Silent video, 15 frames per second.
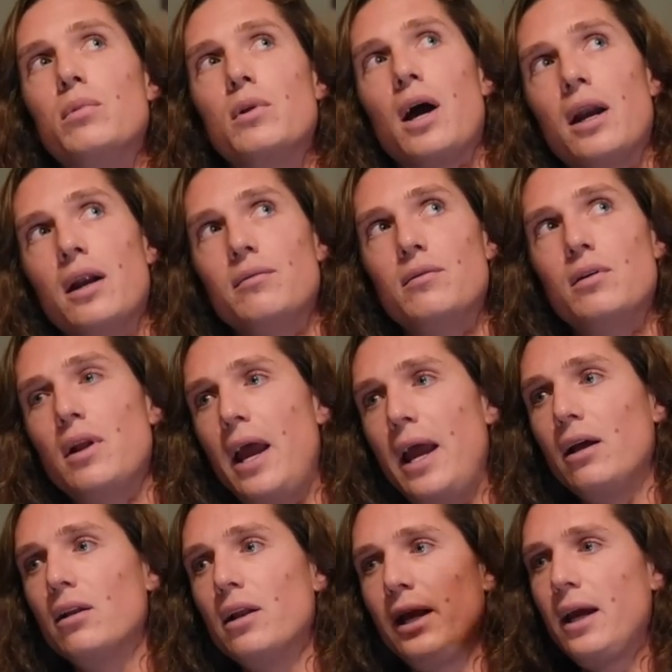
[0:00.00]
kind of
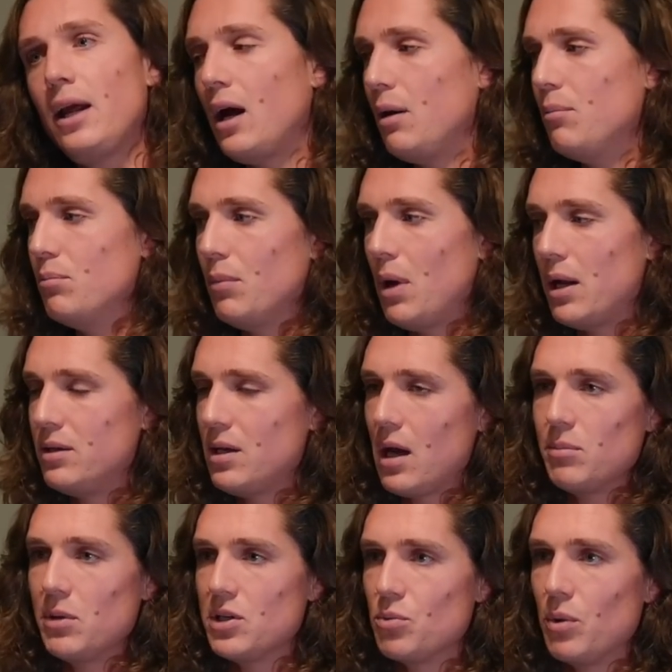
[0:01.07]
angling it, I'm, my
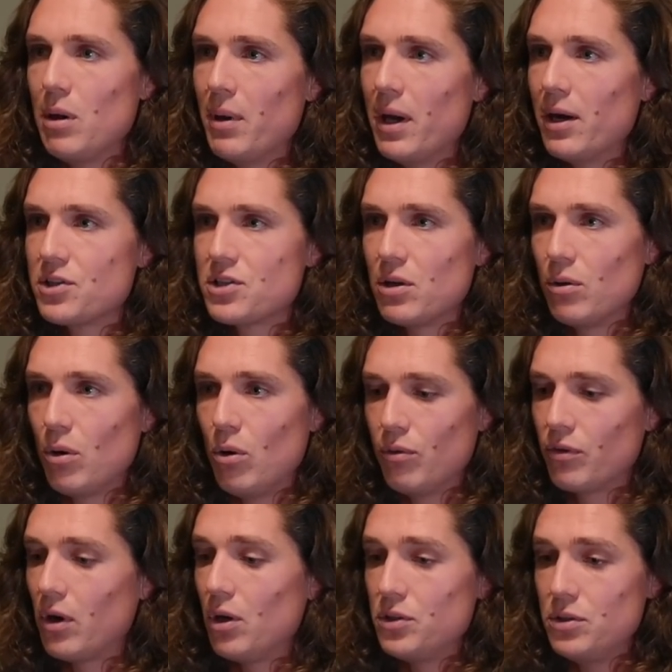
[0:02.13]
timing is way better. So
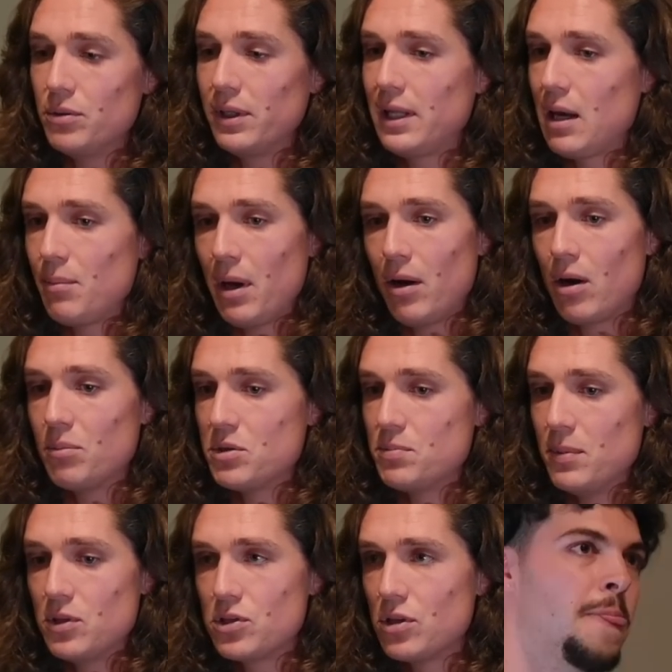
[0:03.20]
overall, doing that, my arm has
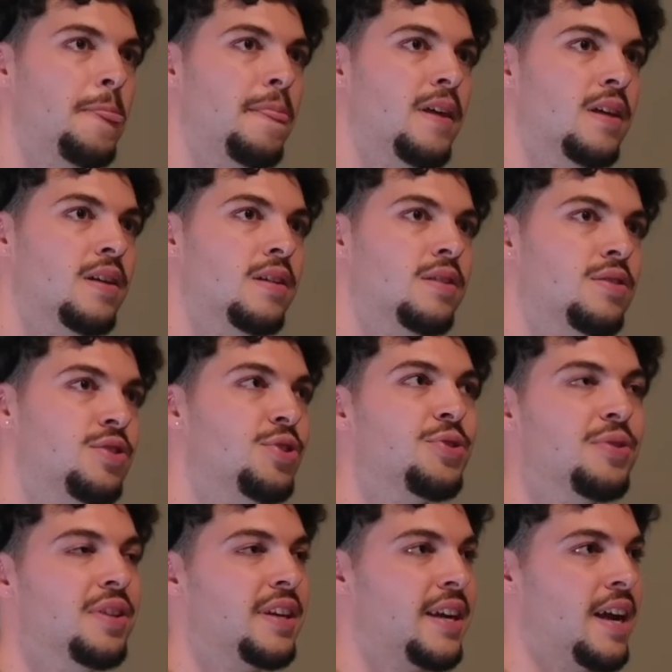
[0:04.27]
been much better. So
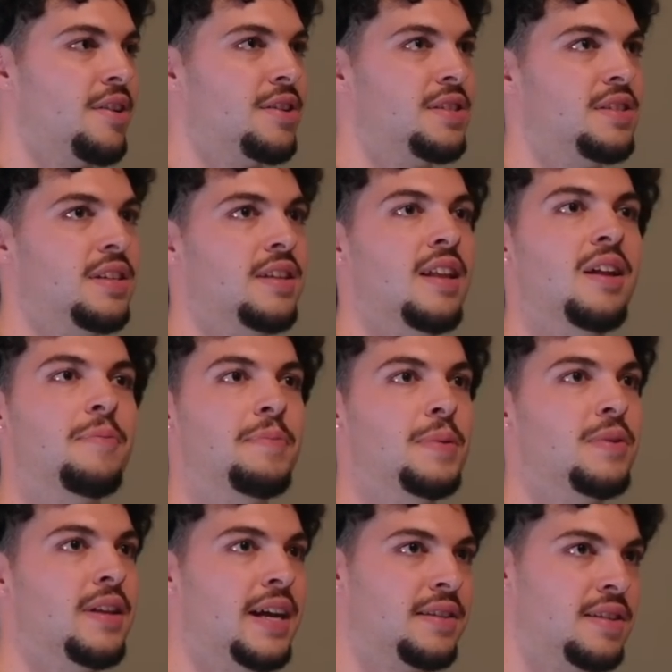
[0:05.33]
you don't really care to see. A lot of
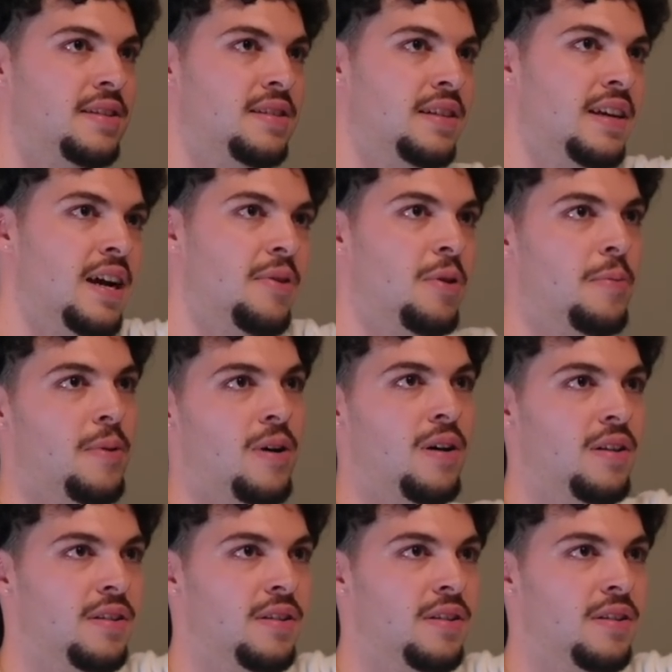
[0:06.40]
people like to see how their ball.